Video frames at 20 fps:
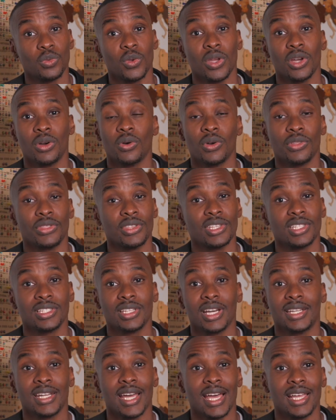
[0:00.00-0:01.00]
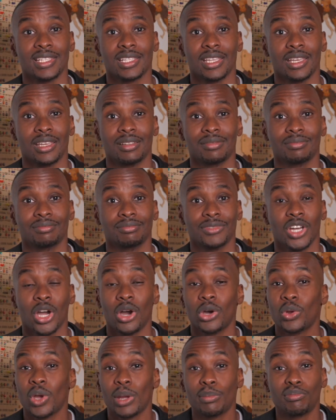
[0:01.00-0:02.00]
where authors start asking,
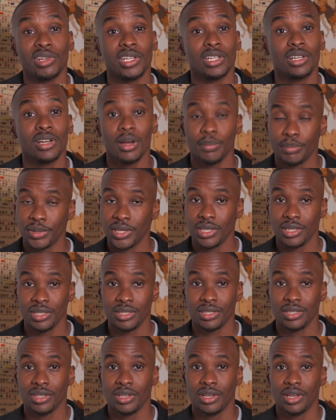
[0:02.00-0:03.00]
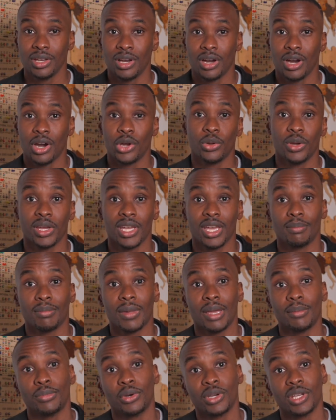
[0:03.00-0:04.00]
how do I print copies? How do I get
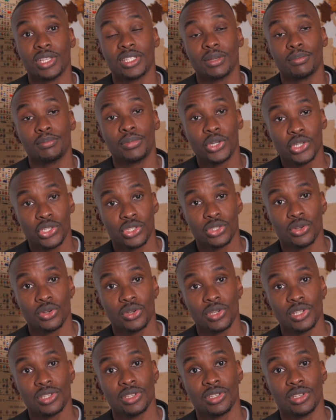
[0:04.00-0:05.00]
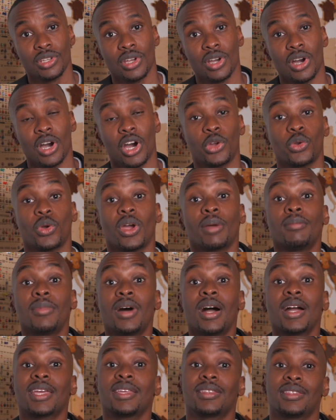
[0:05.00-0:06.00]
my book into bookstores? How do I
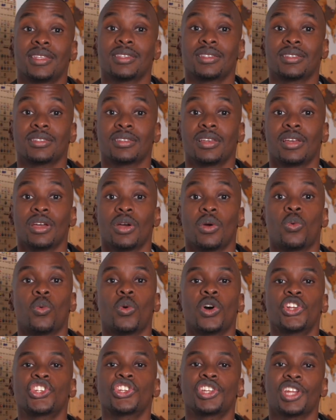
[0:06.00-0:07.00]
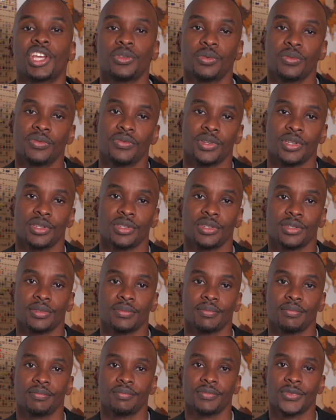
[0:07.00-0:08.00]
market this? What should I do first?
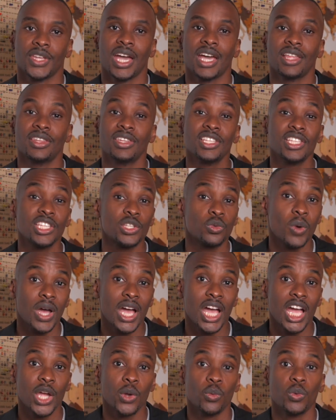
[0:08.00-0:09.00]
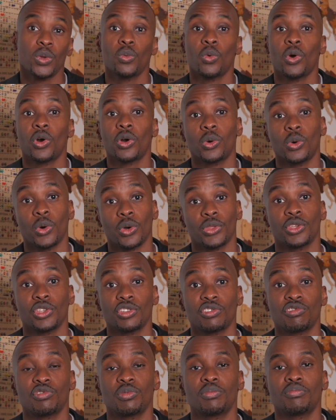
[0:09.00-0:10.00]
And this is why we walk
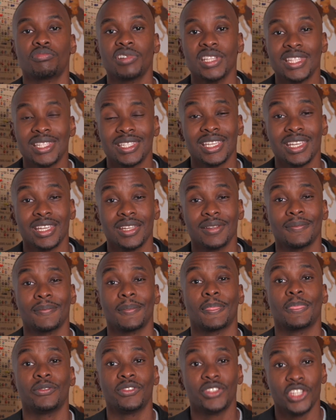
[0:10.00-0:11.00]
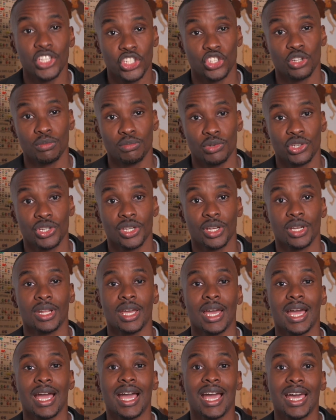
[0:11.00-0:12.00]
authors through printing, distribution,
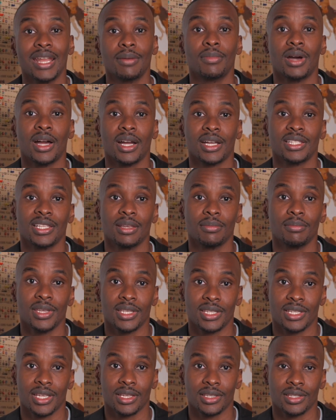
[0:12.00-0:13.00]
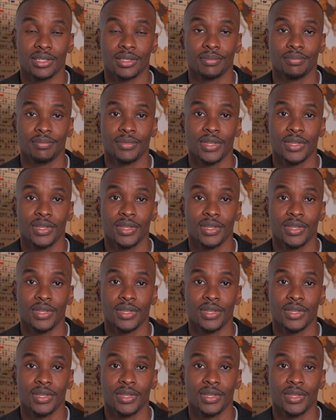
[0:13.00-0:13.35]
and marketing basics.